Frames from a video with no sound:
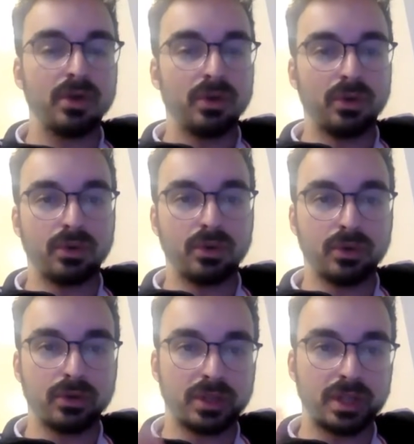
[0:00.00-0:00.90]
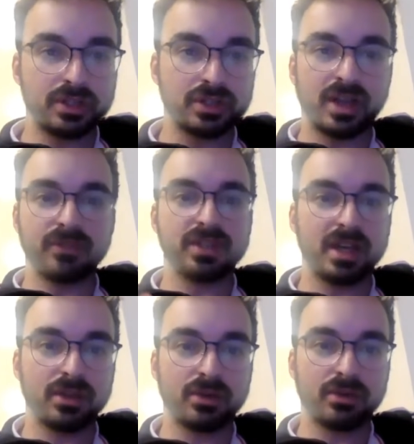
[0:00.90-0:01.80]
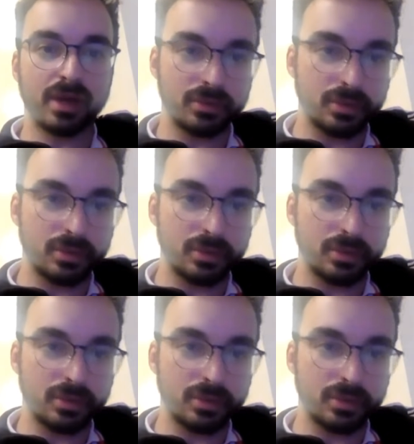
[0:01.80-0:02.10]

or do they just have to hit the ground